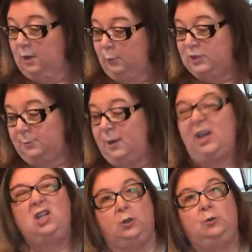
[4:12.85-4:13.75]
which I'm going
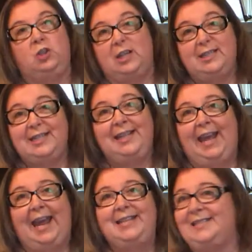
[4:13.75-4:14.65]
to do just in
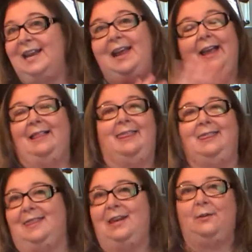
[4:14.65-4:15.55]
case,
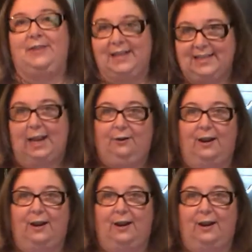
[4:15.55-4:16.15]
you know, things get